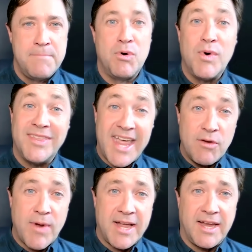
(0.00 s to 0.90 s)
But what they
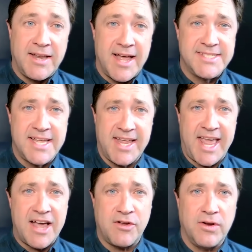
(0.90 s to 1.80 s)
recognized, I think
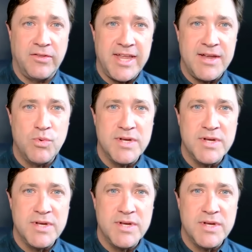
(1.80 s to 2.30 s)
accurately,